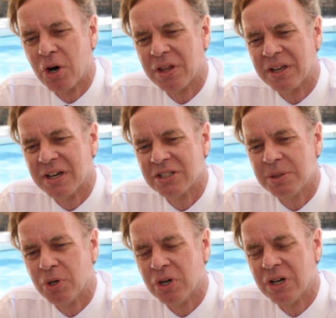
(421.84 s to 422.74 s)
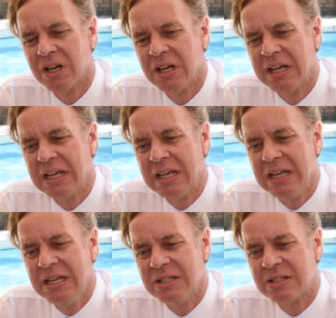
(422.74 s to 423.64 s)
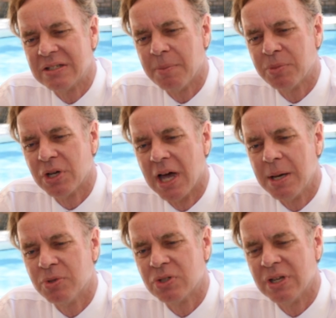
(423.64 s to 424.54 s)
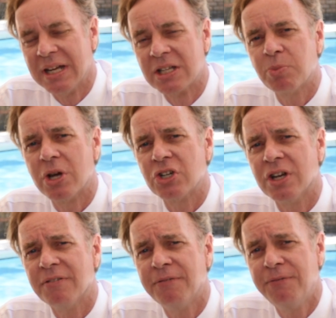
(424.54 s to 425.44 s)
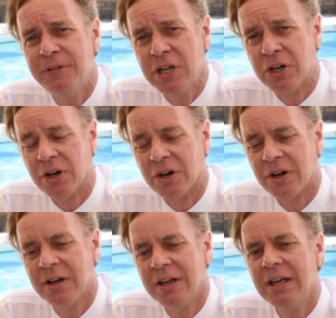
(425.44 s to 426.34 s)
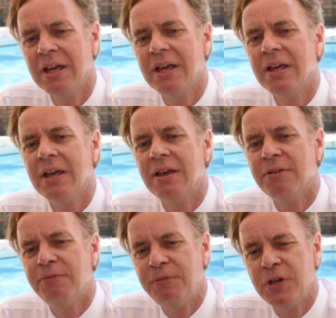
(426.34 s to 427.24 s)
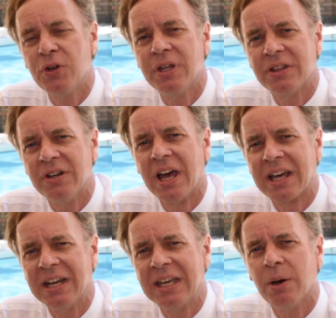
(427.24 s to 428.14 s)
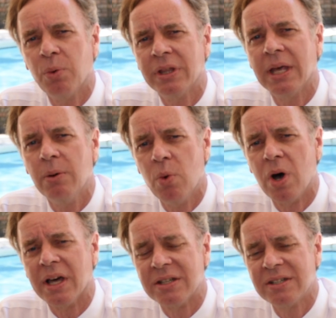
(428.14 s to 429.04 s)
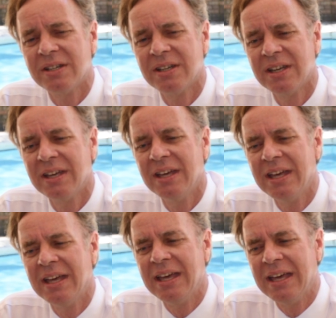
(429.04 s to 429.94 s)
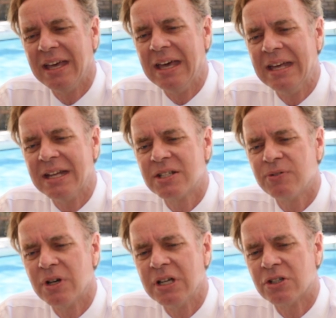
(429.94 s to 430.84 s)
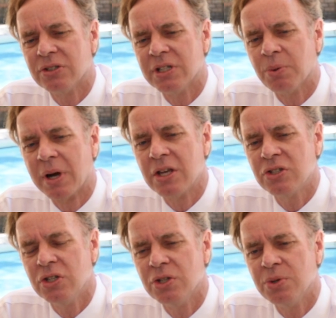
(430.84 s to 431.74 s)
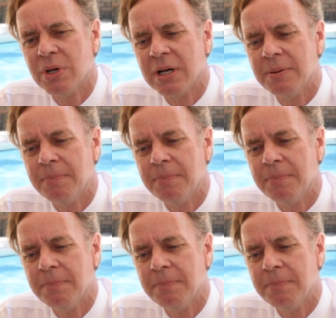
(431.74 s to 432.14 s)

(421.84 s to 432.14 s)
part of the customer is sometimes an expression of fear that they're not going to get what they want. And that's very interesting. When I used to do